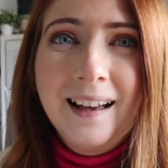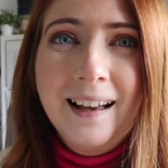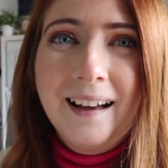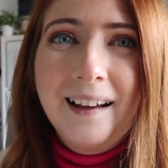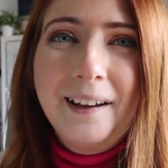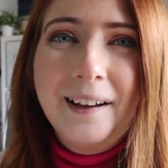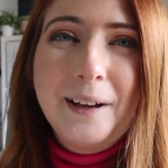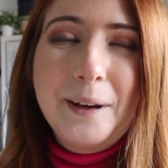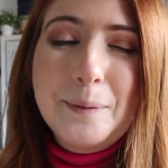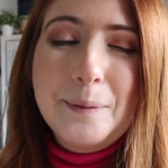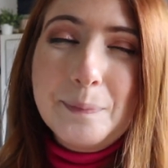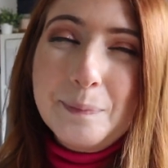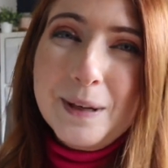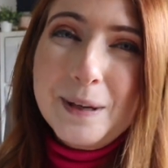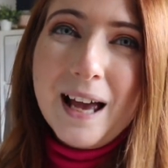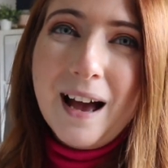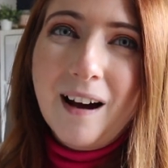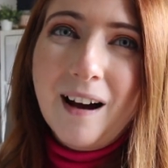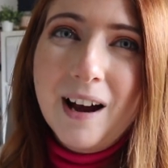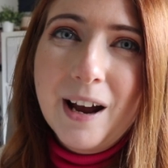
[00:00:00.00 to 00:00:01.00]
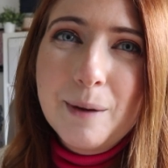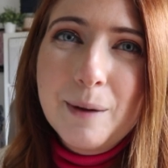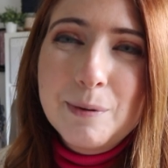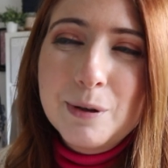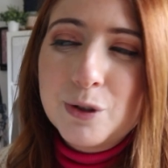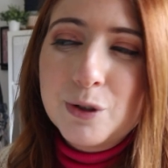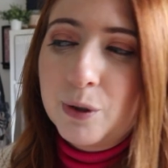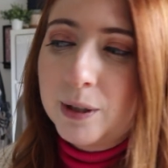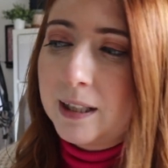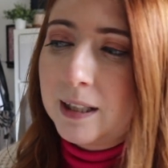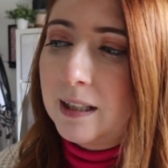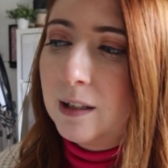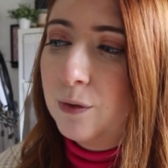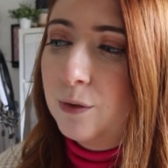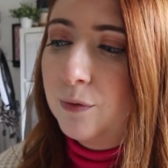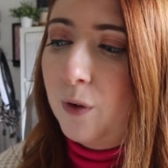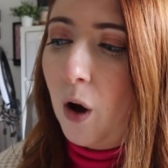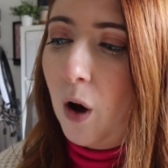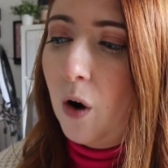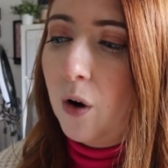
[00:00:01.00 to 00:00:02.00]
But yeah, I hope you enjoyed this little
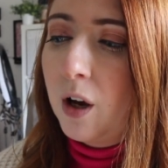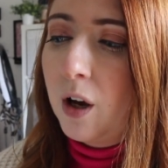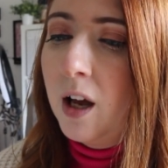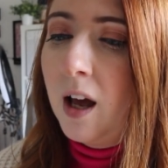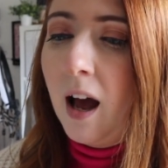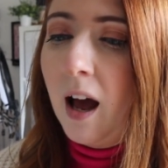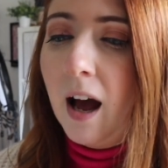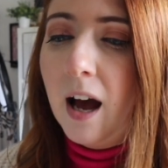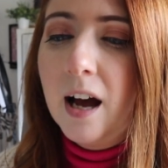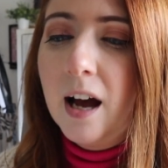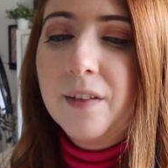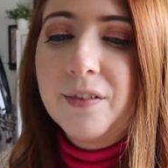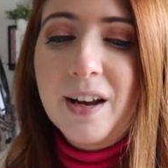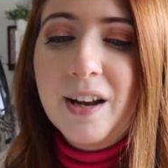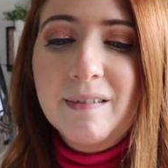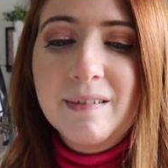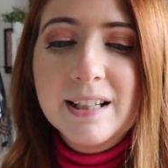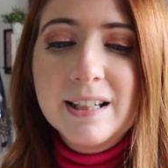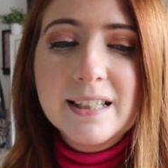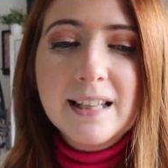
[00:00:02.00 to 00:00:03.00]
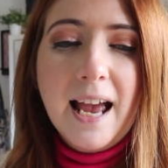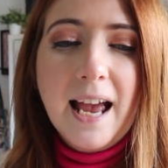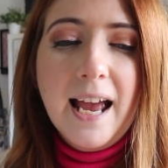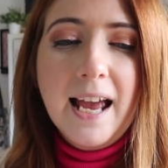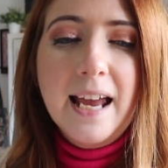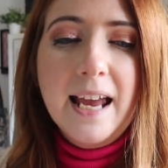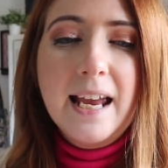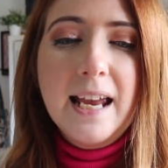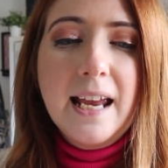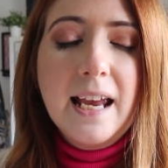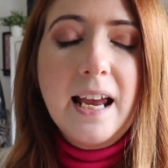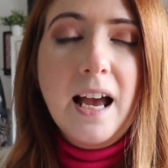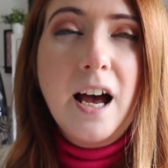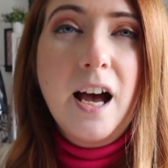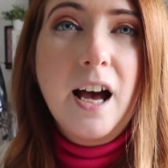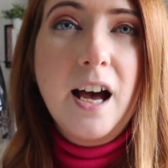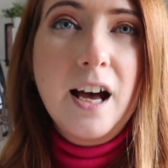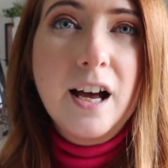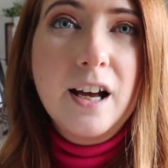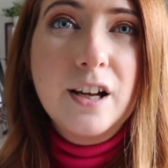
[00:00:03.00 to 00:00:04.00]
vlog. There is a
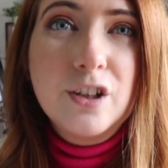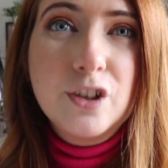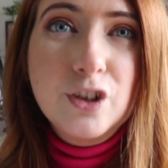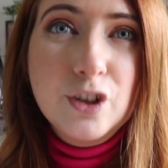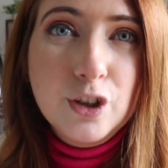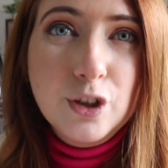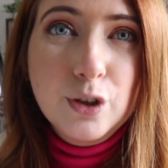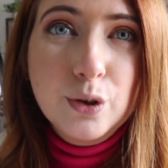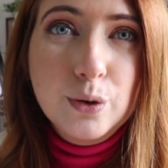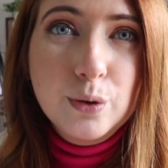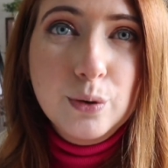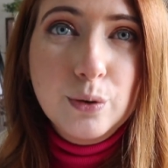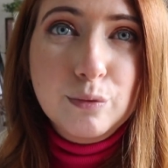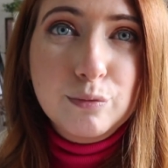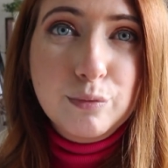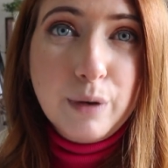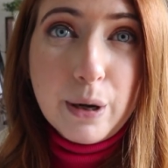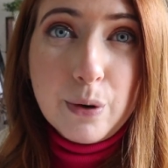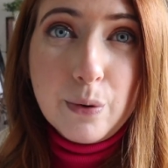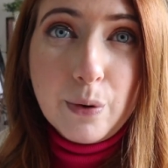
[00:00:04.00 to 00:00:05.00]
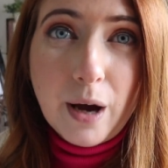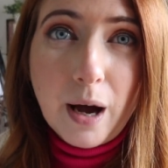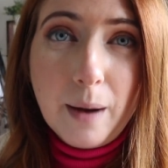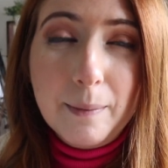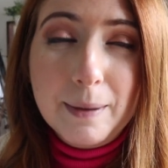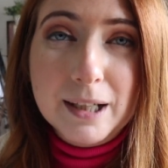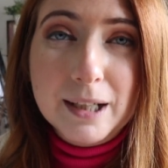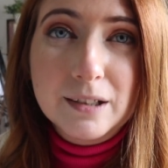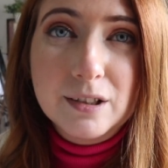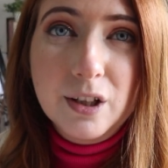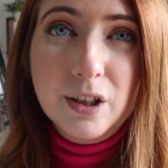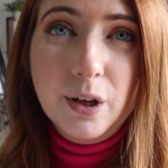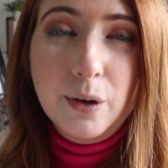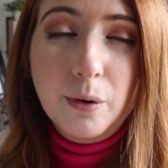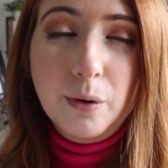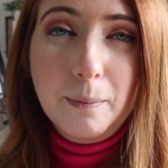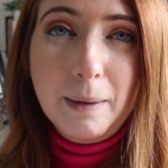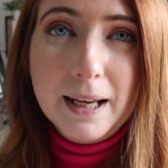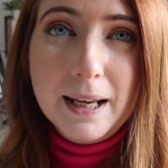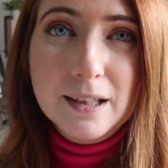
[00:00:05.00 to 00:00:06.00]
new reel coming soon
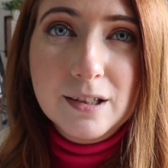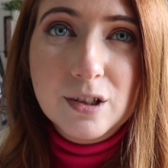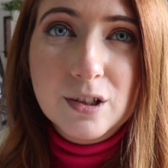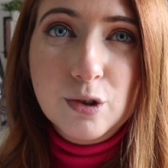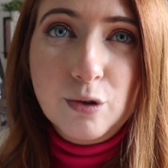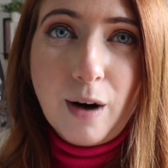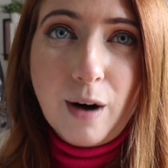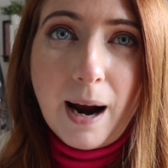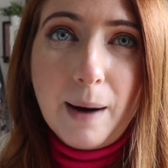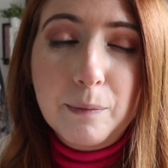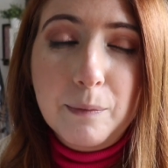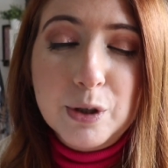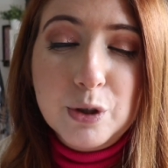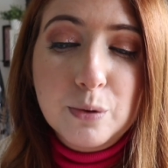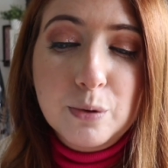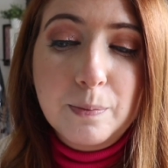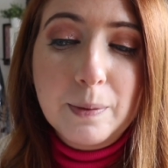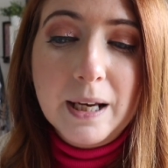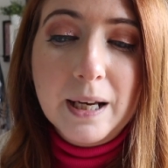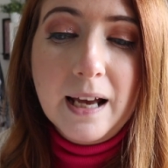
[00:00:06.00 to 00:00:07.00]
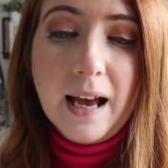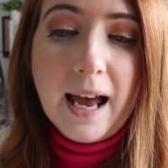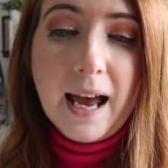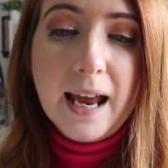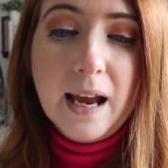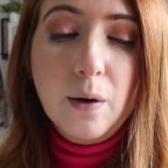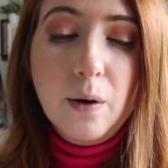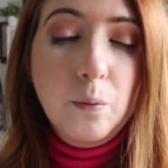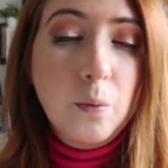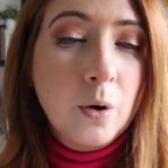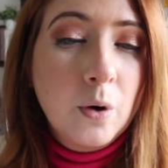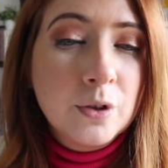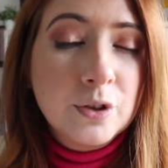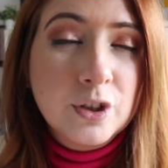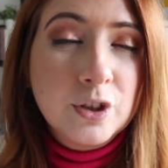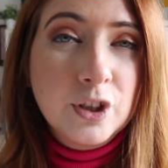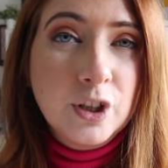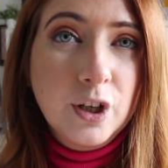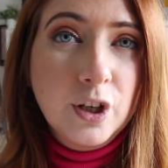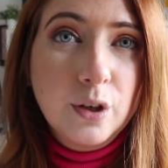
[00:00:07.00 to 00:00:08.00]
on my Instagram, which will be a
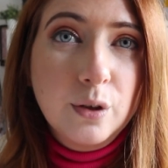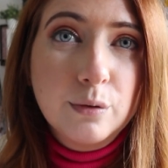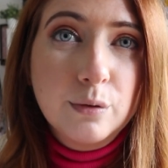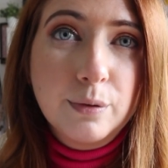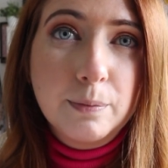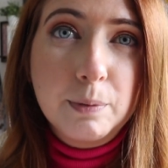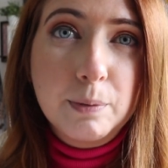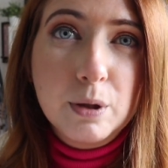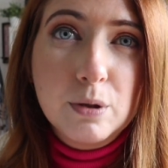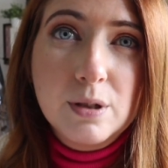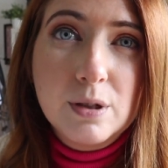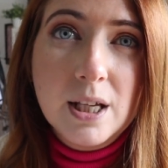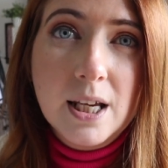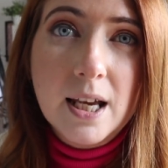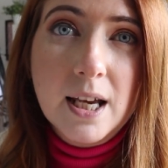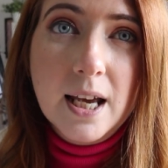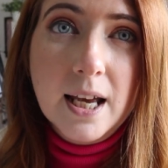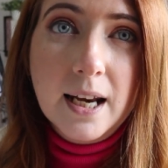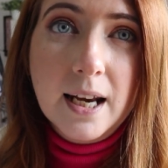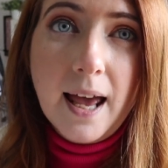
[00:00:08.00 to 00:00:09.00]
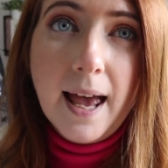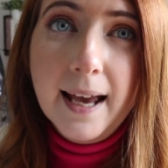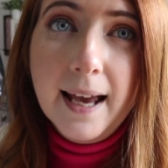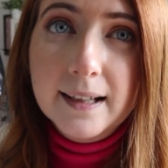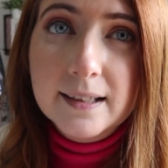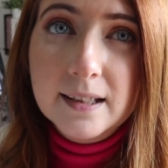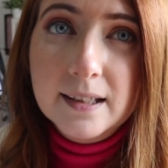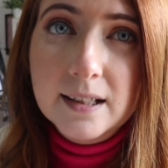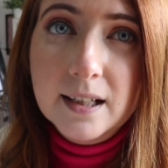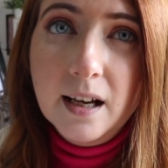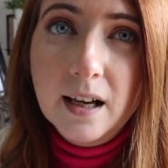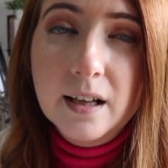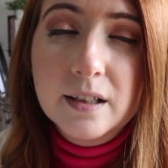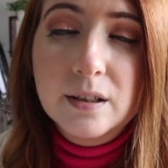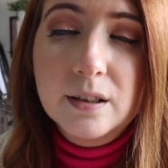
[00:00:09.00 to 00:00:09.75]
what's new for beauty in Exeter.